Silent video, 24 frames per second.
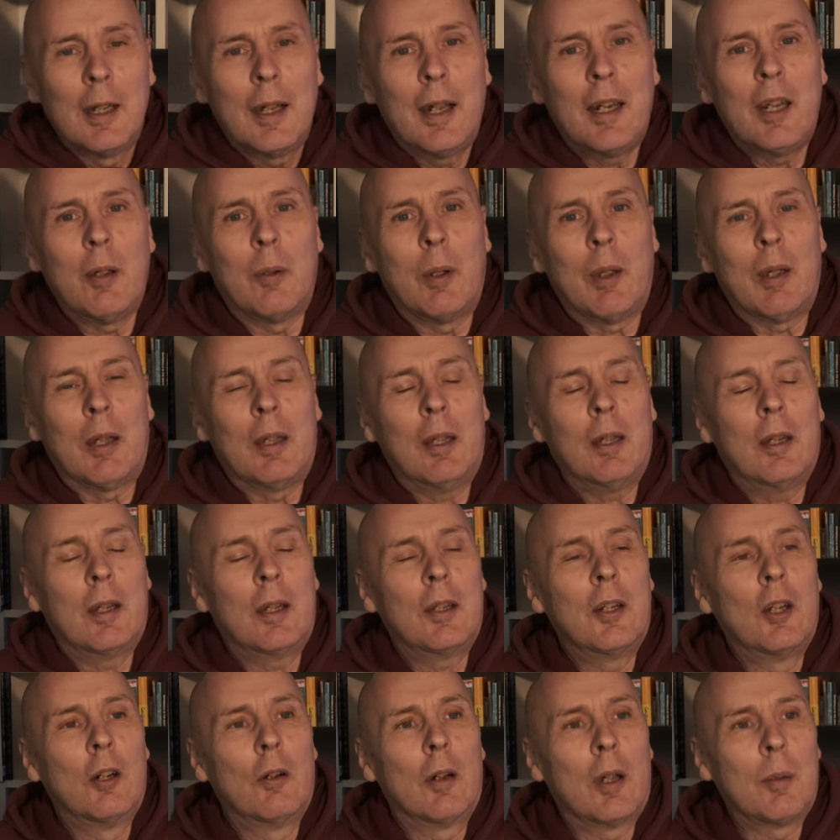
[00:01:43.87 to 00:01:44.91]
Anyway,
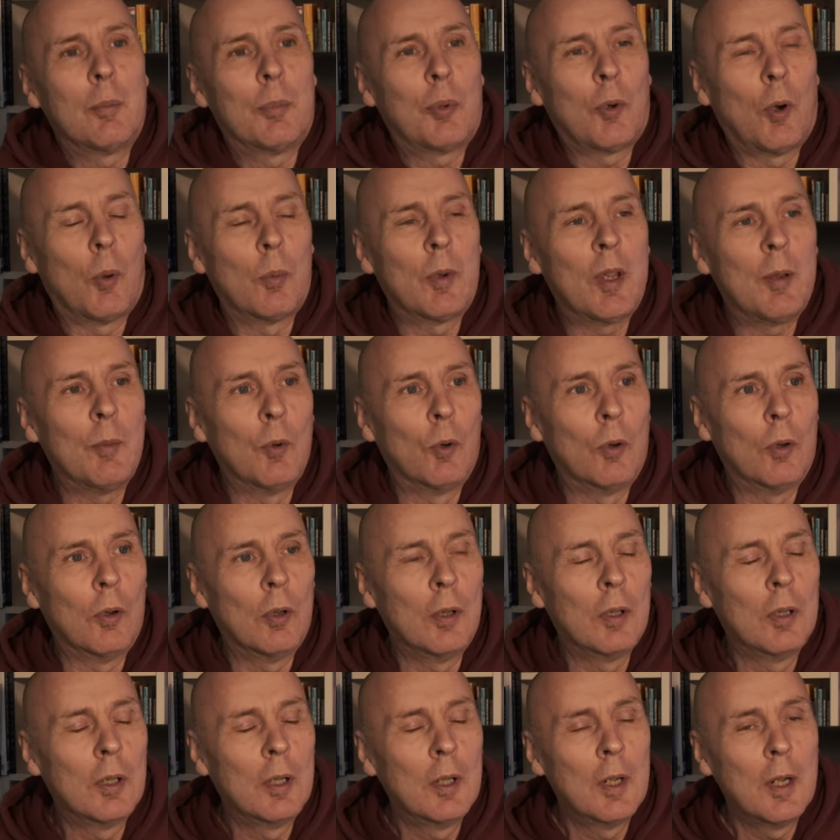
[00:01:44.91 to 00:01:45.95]
I know I'm probably
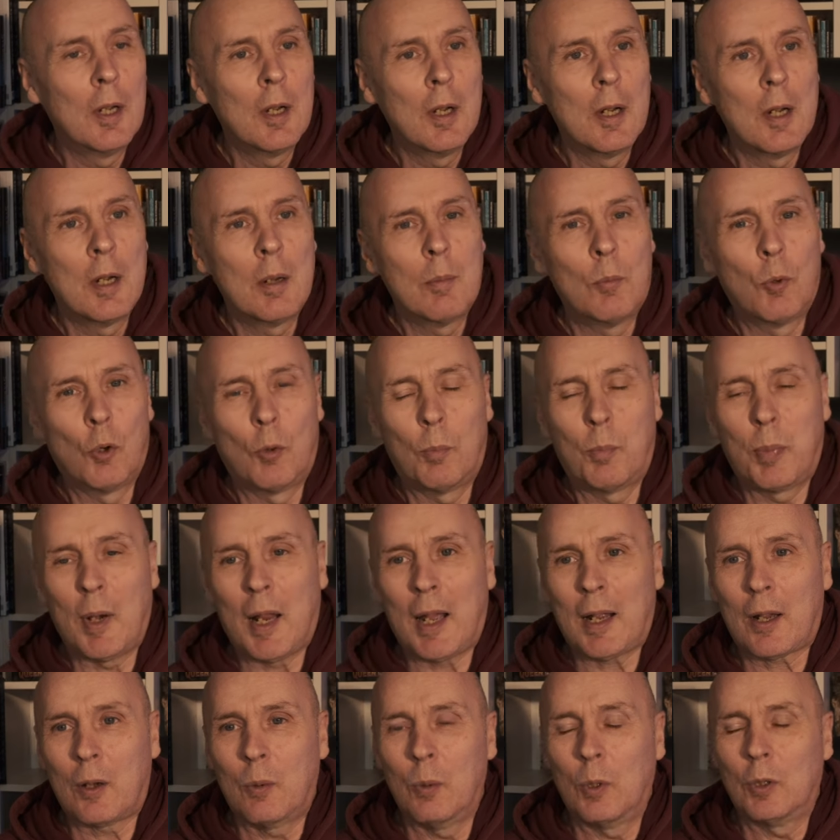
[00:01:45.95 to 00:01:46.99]
more
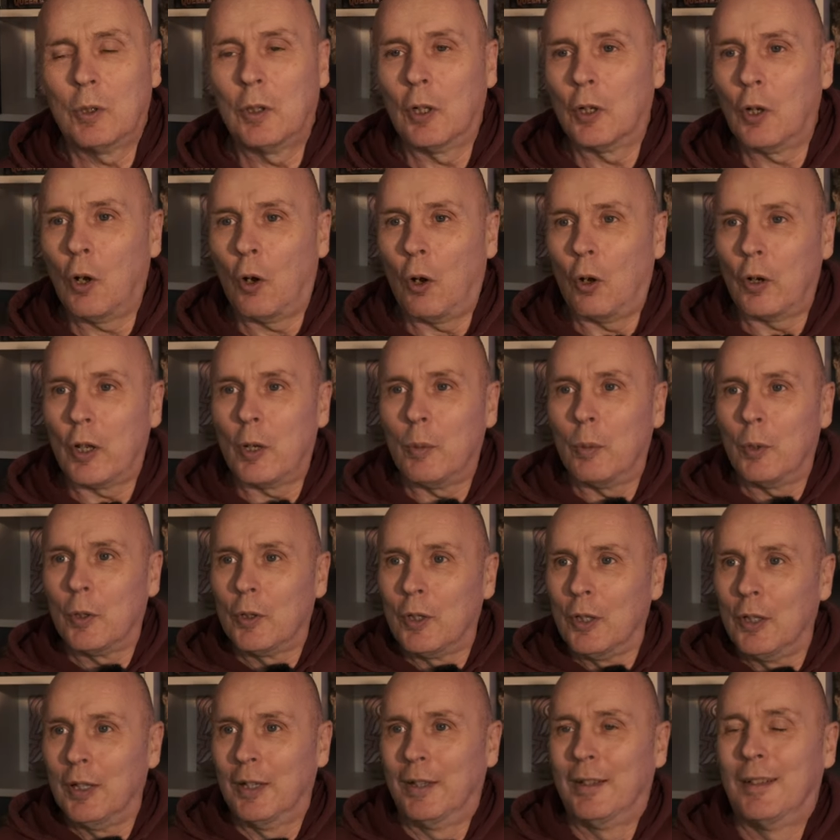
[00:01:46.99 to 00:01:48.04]
Blackwood than
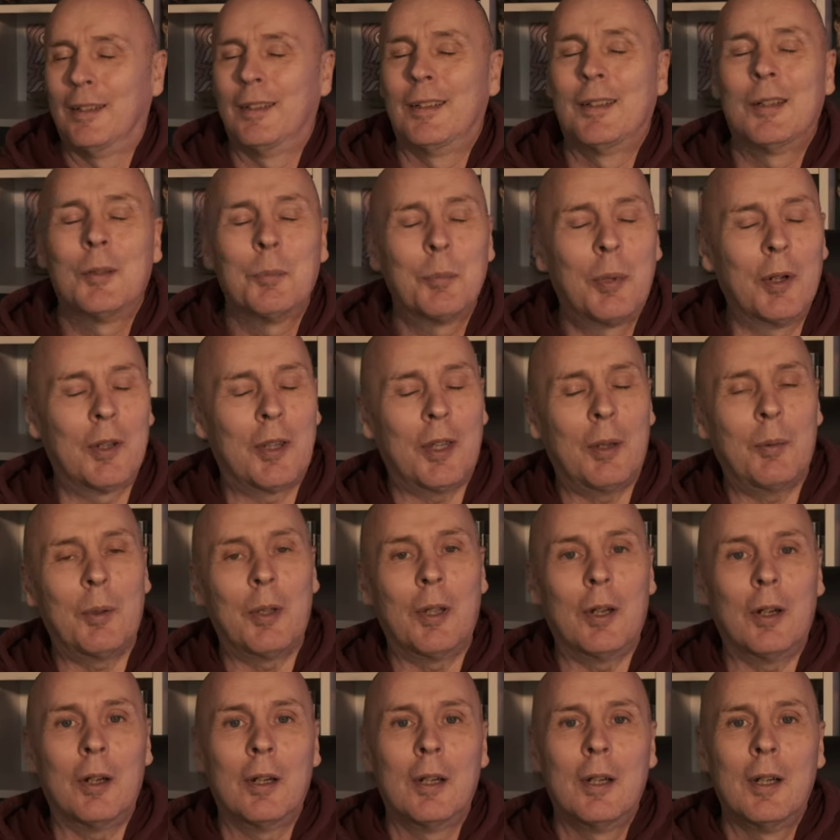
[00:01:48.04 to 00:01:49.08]
Hollywood, but there
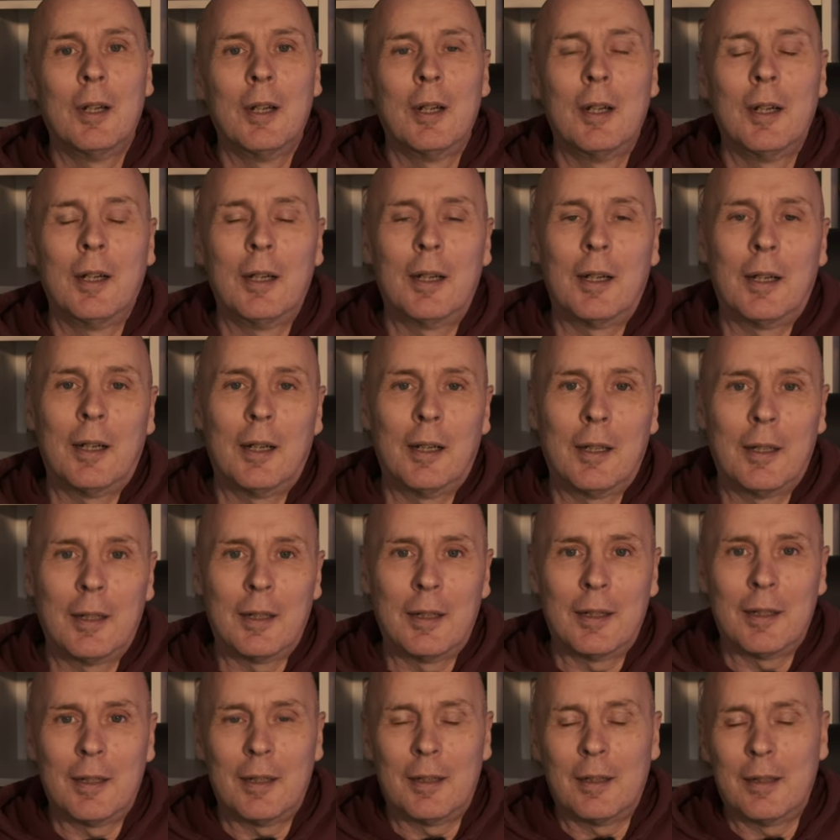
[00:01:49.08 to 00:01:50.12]
we are.
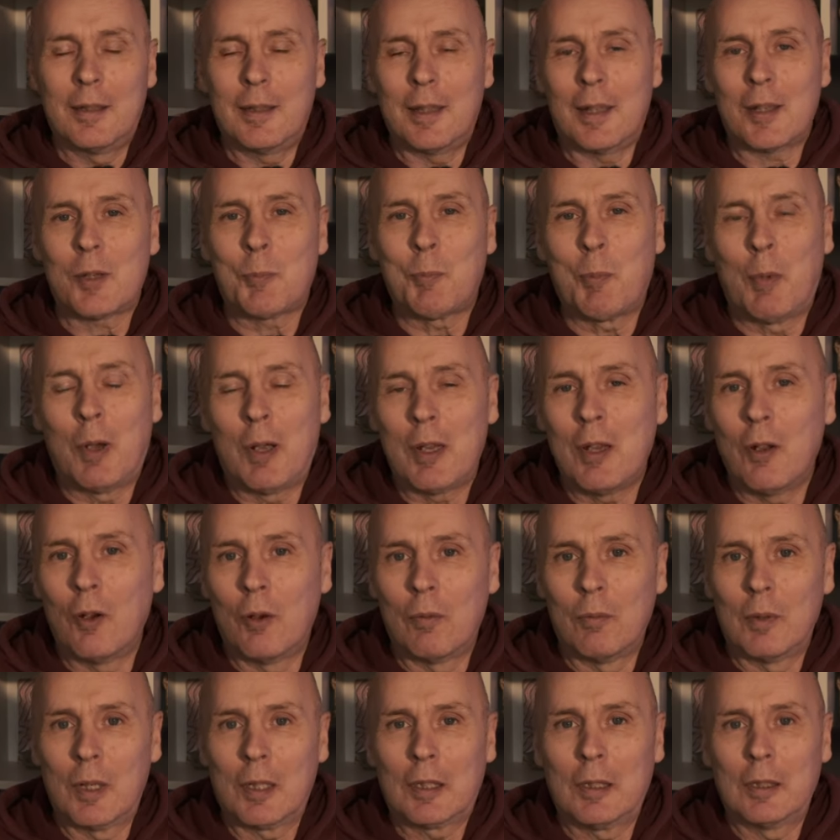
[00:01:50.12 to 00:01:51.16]
That's my
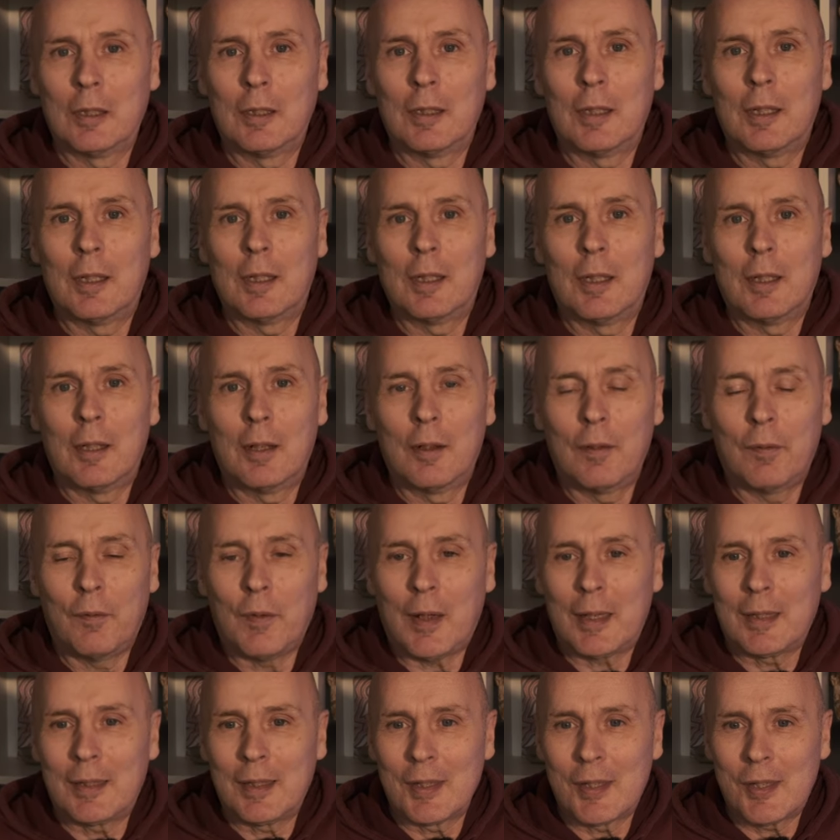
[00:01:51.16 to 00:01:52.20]
own little
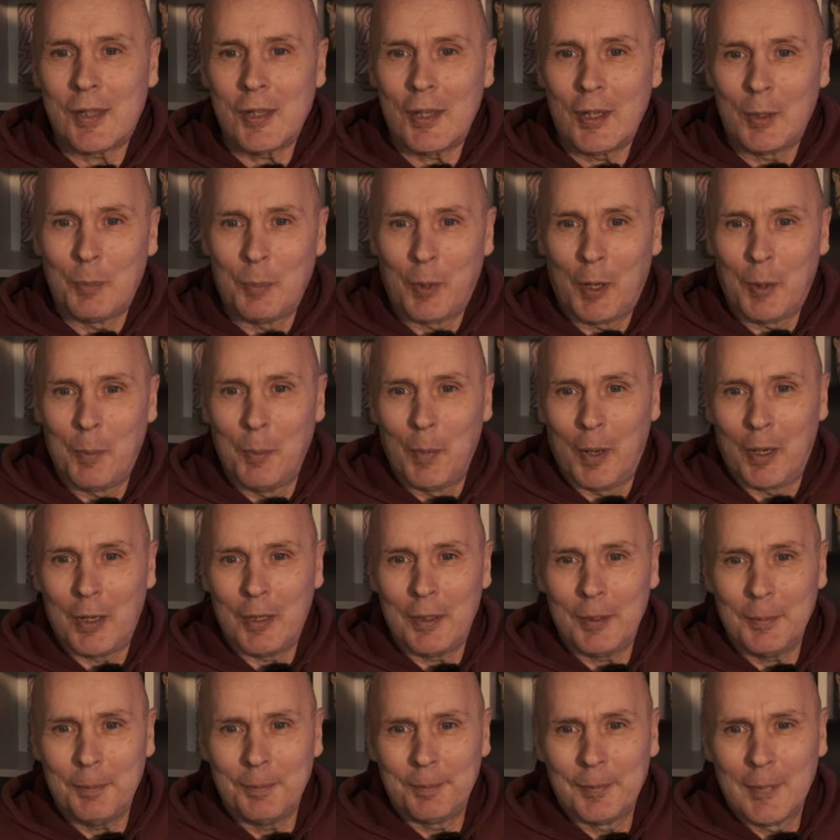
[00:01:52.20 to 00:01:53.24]
fantasy in my
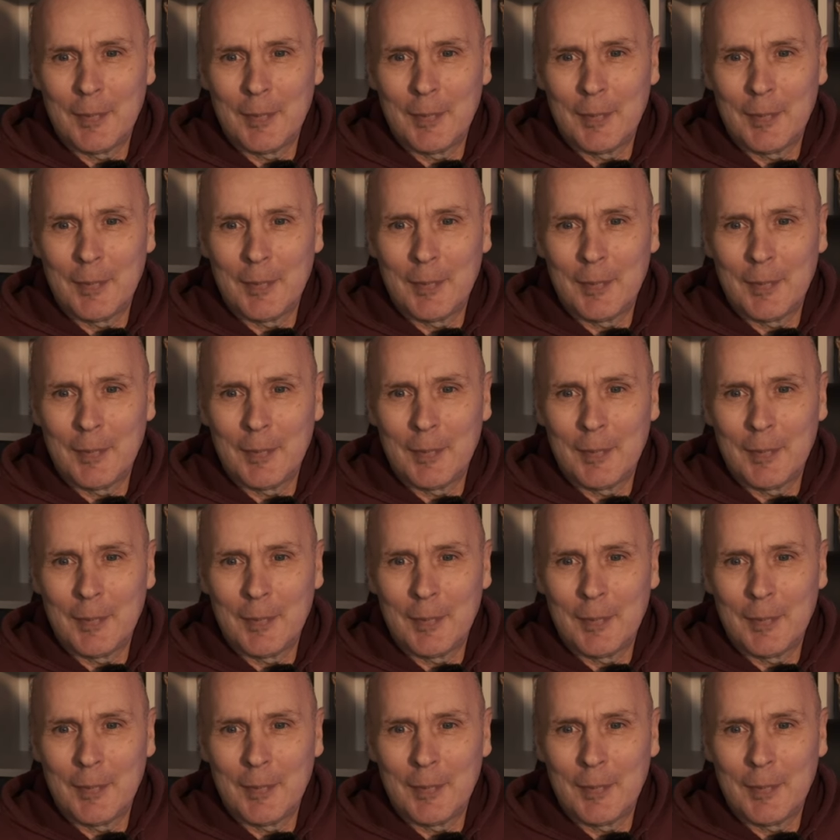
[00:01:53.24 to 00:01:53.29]
mind.